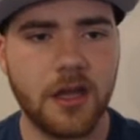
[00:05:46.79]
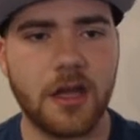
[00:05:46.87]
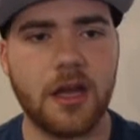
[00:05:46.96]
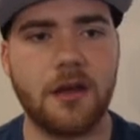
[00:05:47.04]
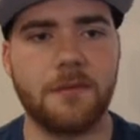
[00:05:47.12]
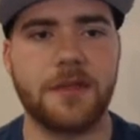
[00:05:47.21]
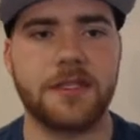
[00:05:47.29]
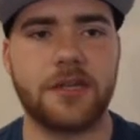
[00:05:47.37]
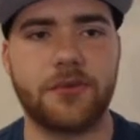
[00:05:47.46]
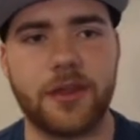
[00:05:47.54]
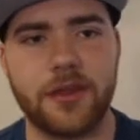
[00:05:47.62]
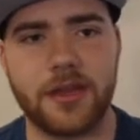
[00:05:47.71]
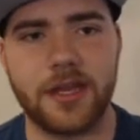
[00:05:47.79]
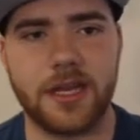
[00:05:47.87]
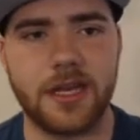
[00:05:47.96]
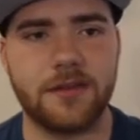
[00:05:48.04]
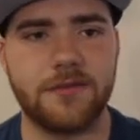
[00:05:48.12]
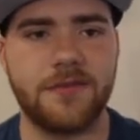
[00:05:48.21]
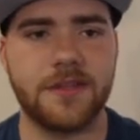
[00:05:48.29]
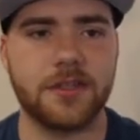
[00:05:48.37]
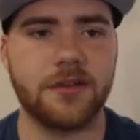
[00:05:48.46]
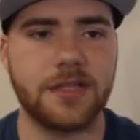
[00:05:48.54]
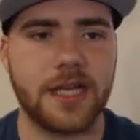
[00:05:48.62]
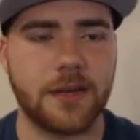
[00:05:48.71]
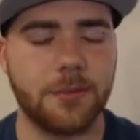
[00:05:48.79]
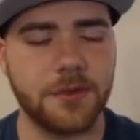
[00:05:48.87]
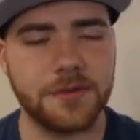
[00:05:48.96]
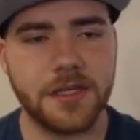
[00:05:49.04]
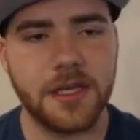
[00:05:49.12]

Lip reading: because I'd rather get a physical attack boost.